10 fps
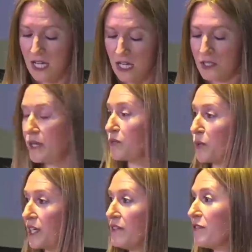So he's
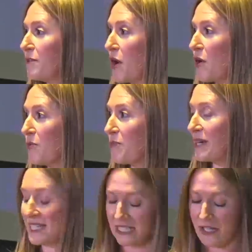working from home, but
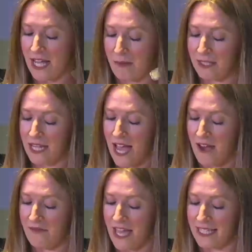is still able to
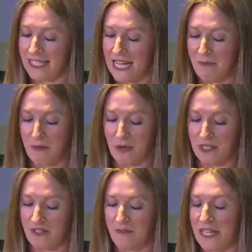have that same
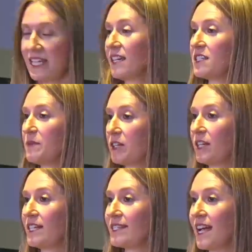immersive meeting
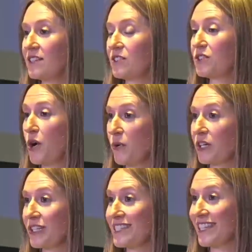experience as his
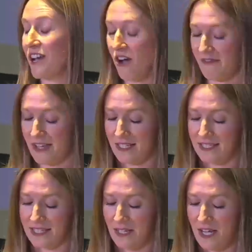coworkers in the office.